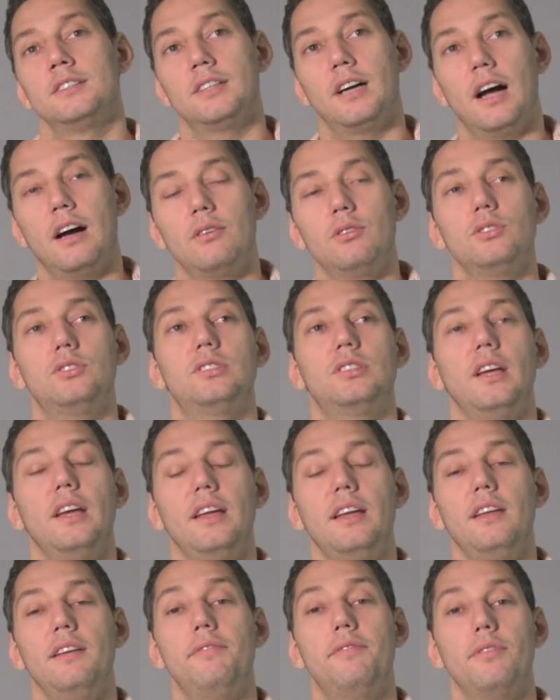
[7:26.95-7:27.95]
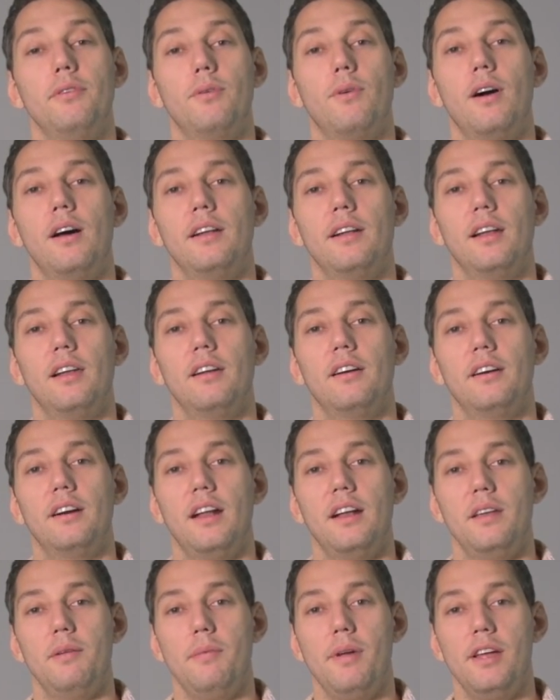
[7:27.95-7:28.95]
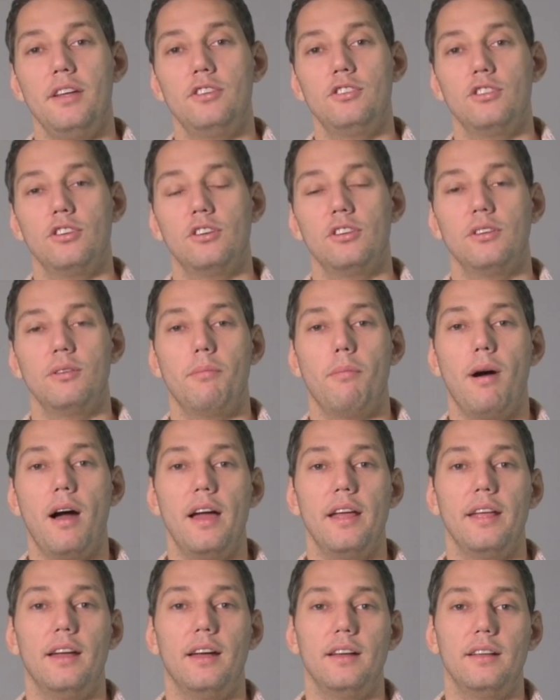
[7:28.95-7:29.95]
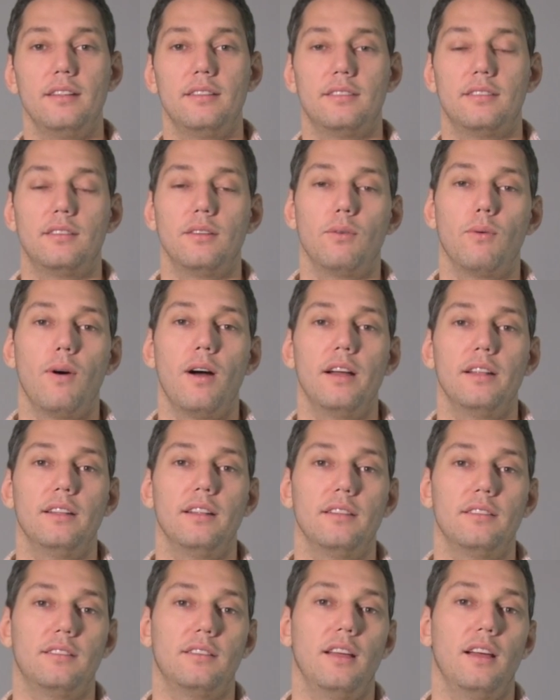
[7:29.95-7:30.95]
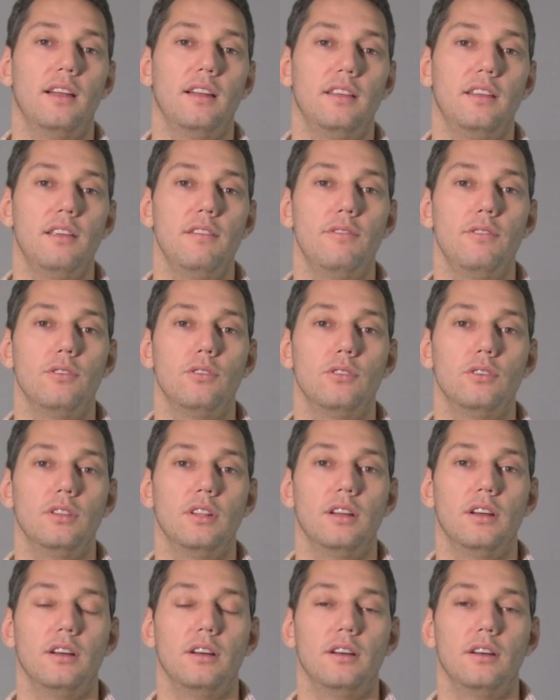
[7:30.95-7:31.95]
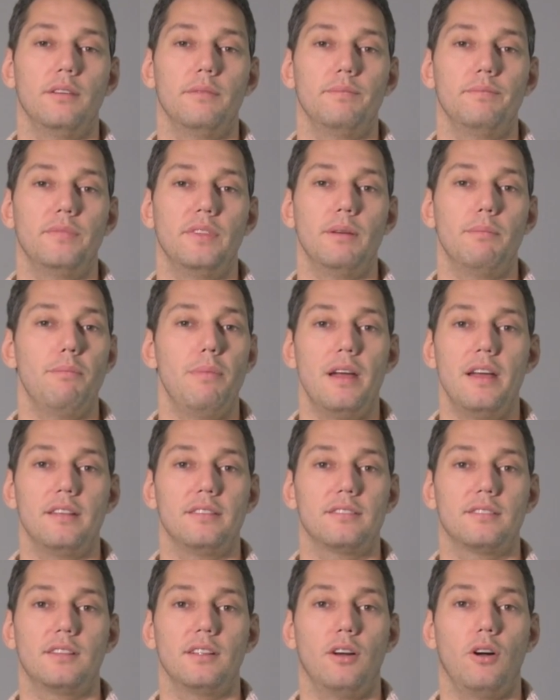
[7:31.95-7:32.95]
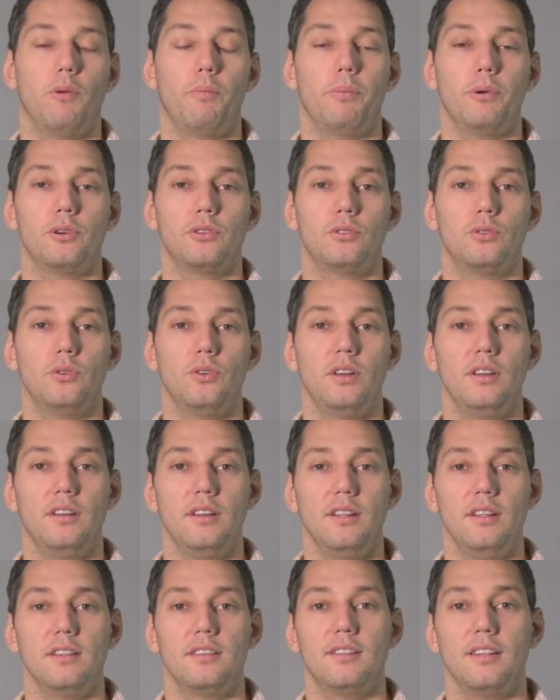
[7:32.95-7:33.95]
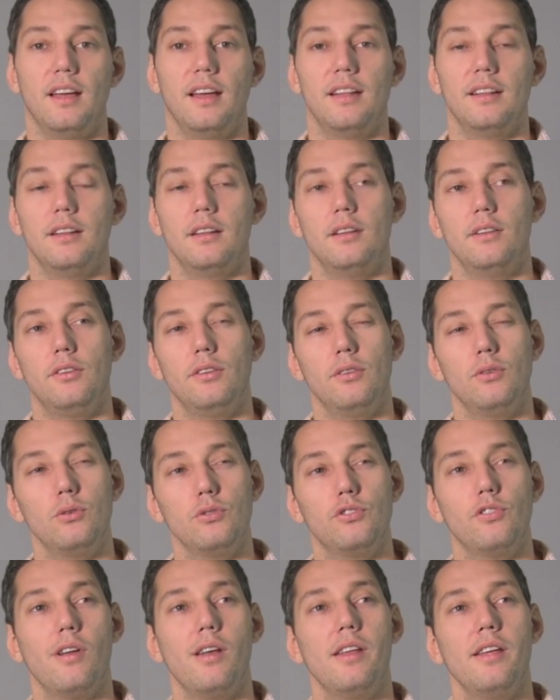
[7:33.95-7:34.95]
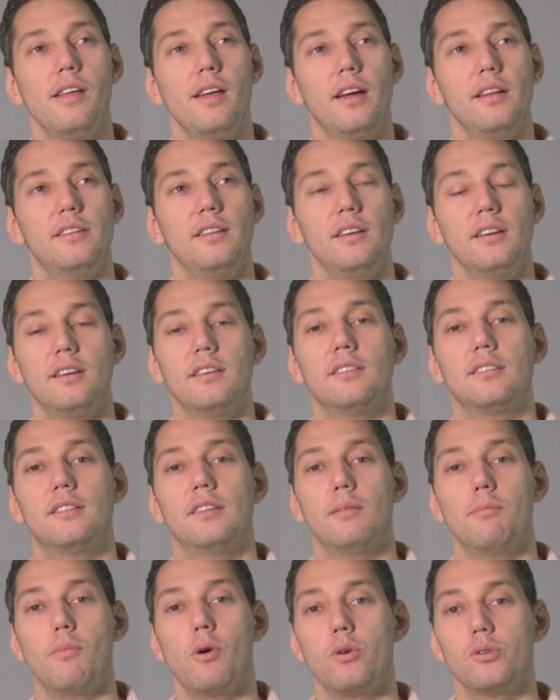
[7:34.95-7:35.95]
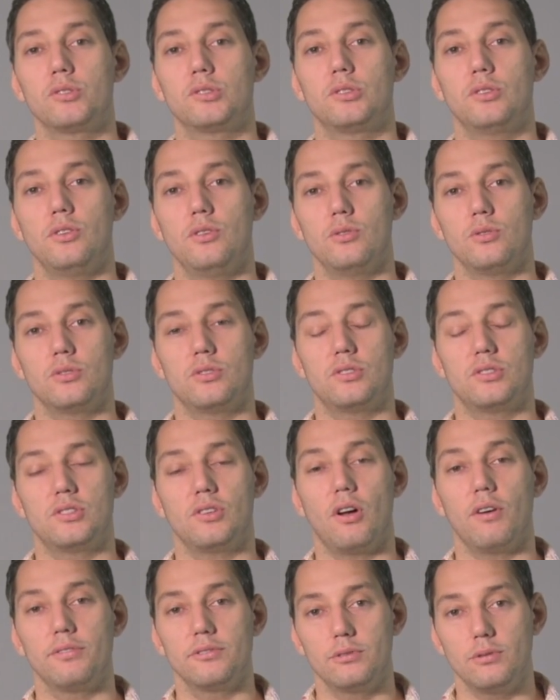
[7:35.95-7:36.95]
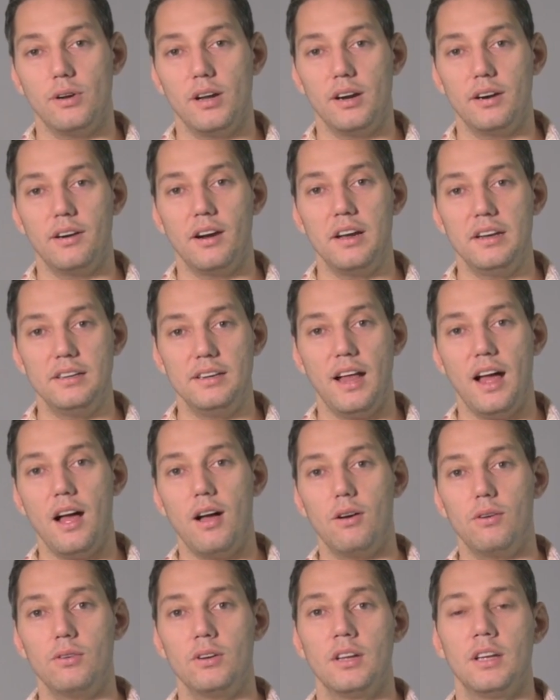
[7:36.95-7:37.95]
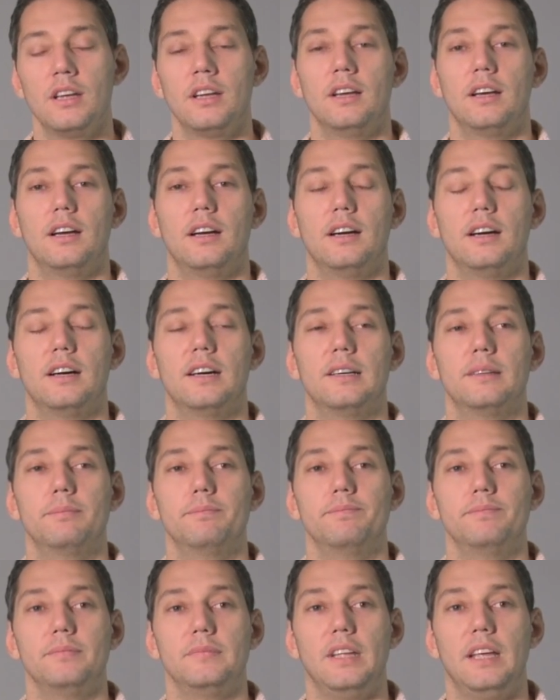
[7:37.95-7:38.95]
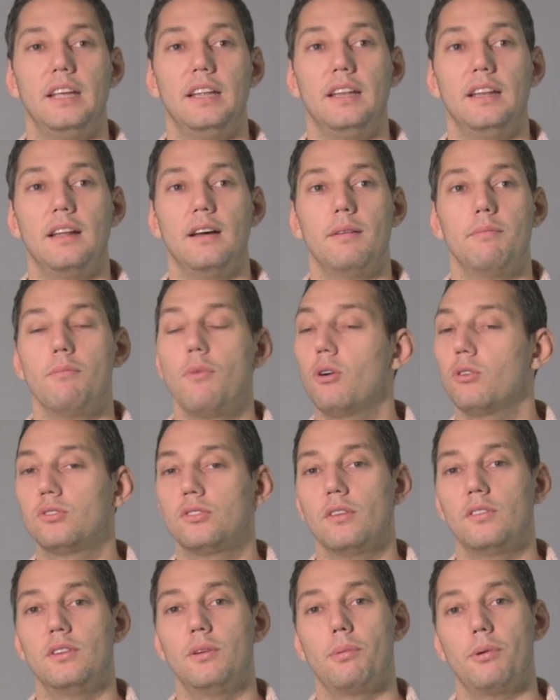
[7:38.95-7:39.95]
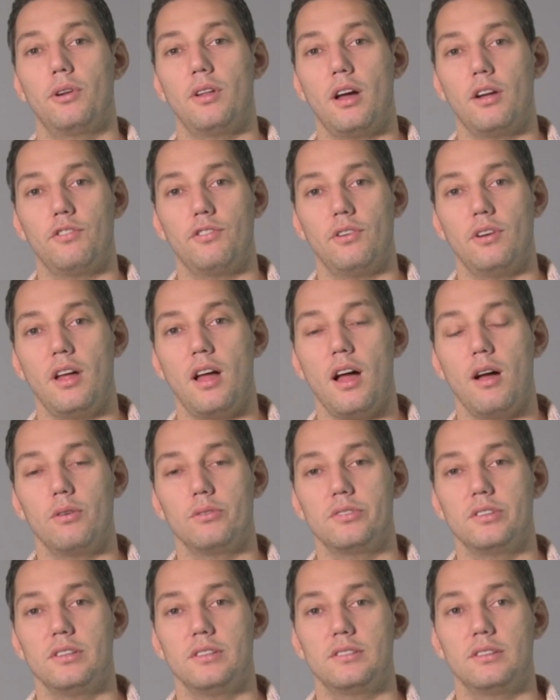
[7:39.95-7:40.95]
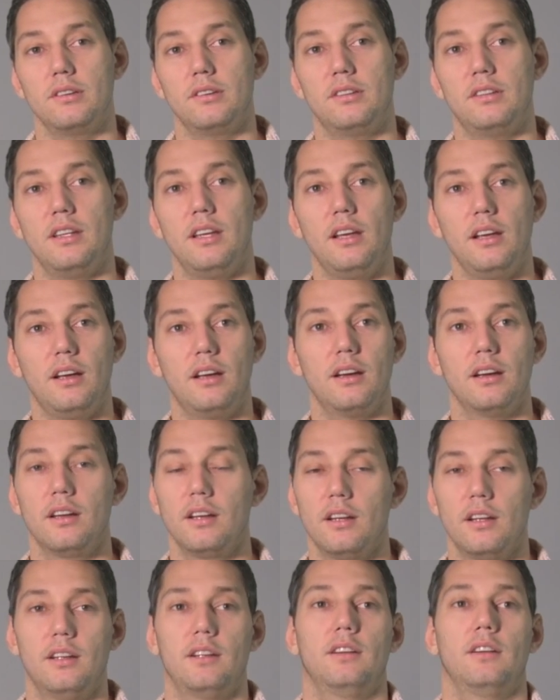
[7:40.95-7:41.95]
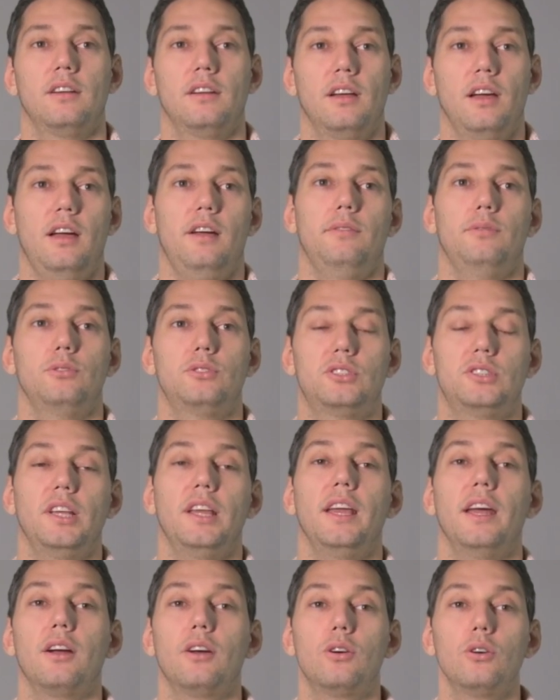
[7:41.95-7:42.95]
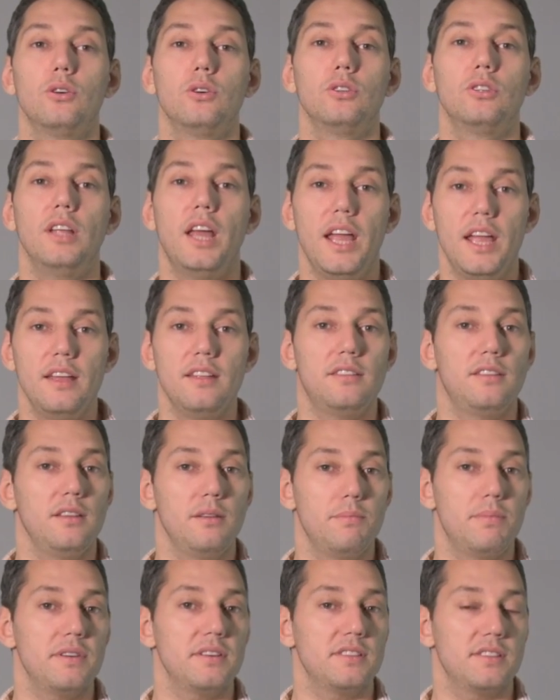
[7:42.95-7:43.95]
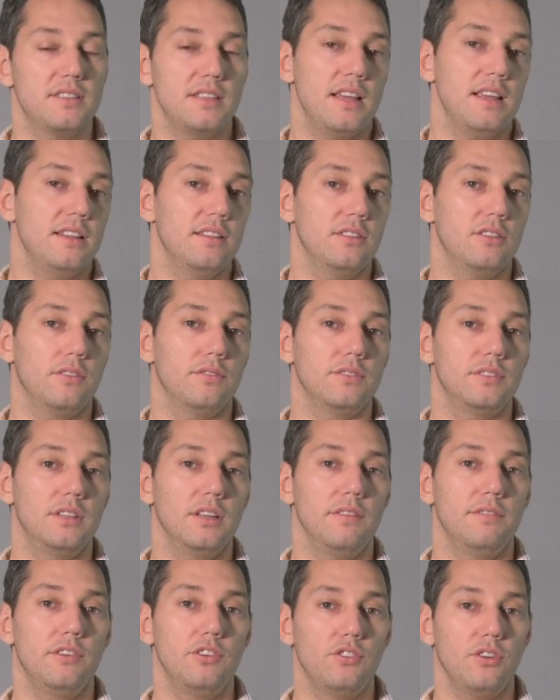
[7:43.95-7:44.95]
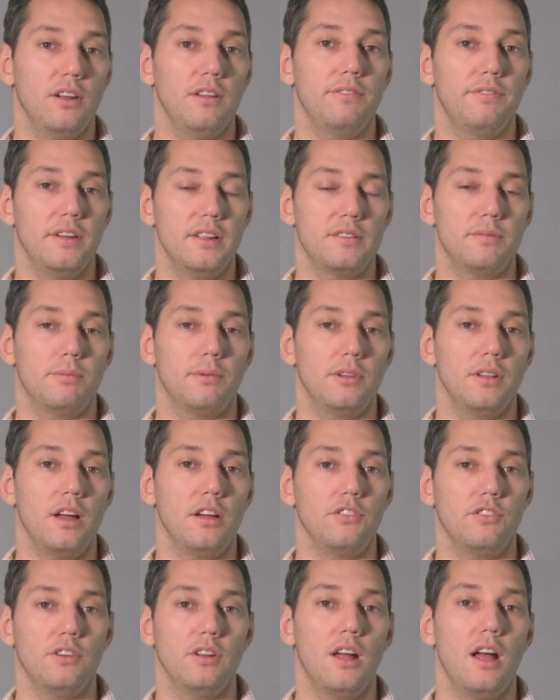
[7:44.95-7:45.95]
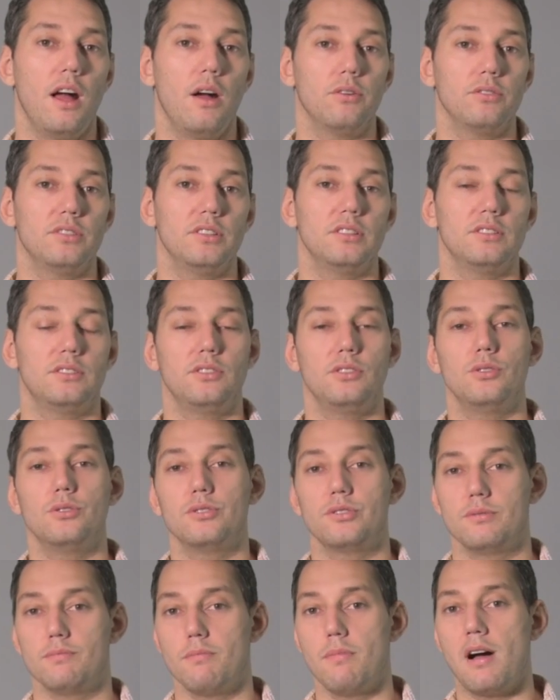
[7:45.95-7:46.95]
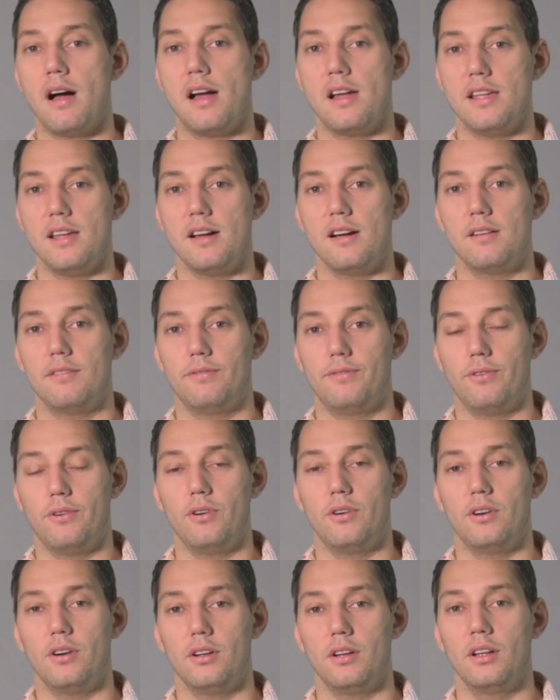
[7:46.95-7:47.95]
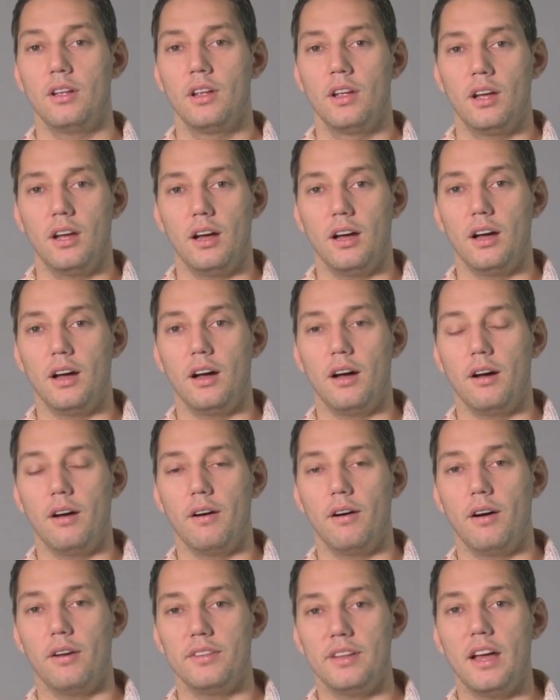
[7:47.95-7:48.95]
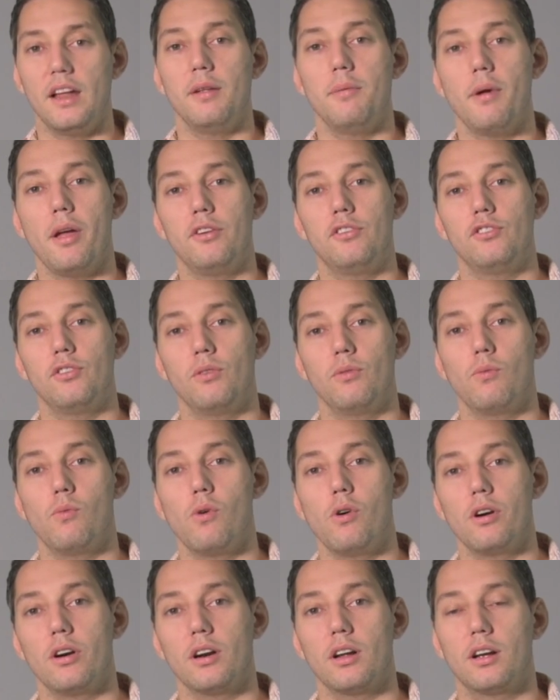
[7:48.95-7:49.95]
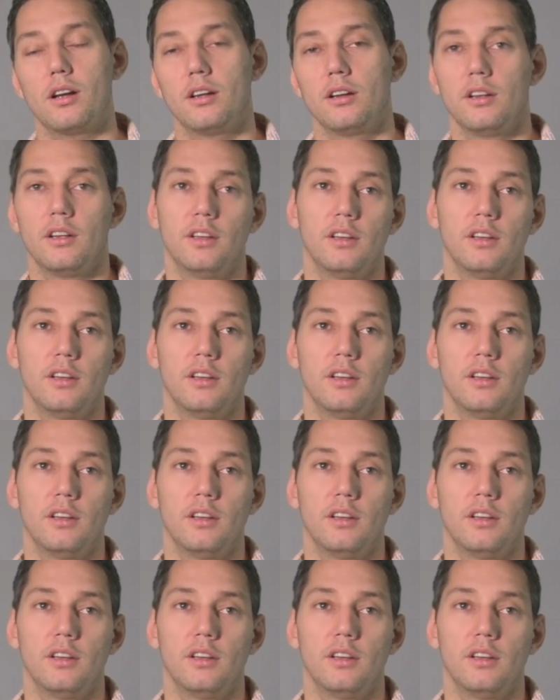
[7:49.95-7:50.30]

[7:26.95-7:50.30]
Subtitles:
I would say if you want to learn animation, Maya it's the one that's gonna give you the best opportunities, and usually I think is the most used software right now in most of the production houses. I would say a good 80% of the visual effects production houses use Maya for the animation work.